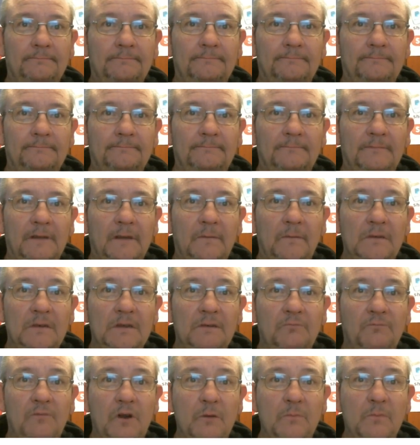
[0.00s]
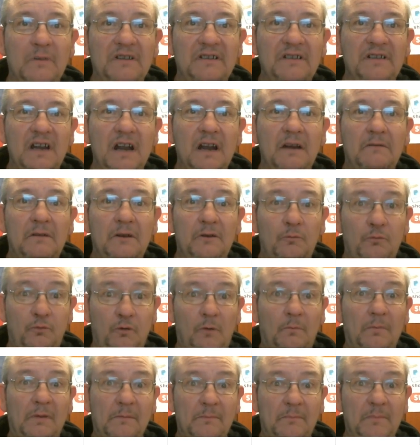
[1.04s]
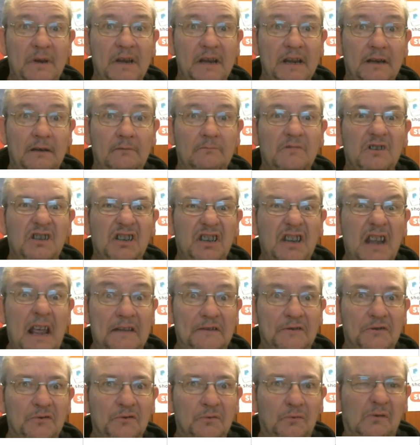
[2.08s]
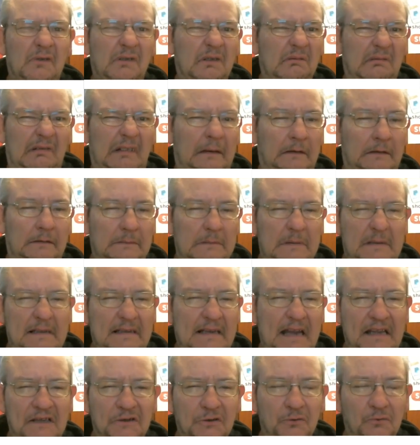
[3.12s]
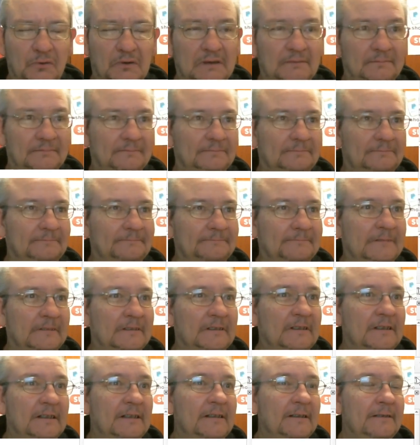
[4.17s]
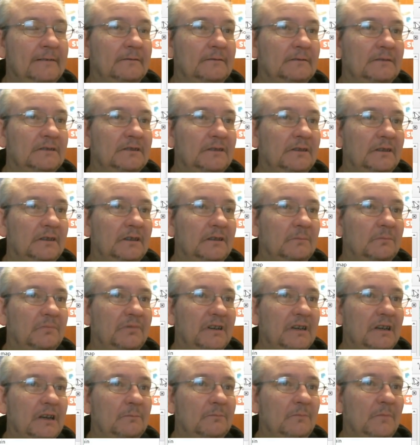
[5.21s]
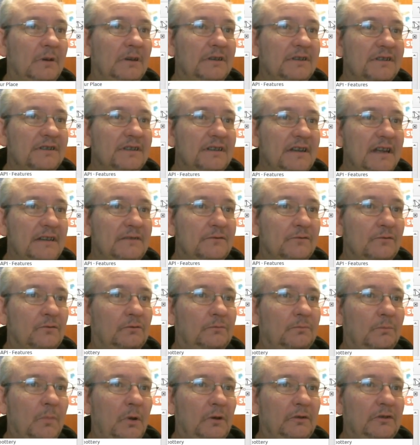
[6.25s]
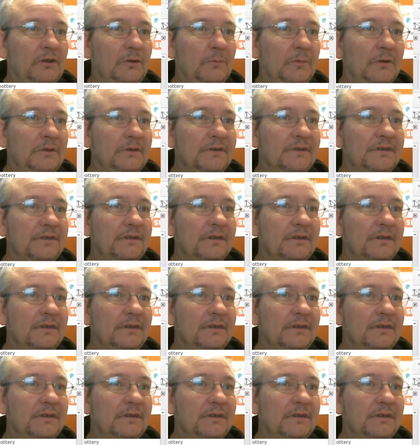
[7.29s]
if it's a Roman town, it would probably be scheduled. Scheduled. So I'm going to bring up my scheduled monuments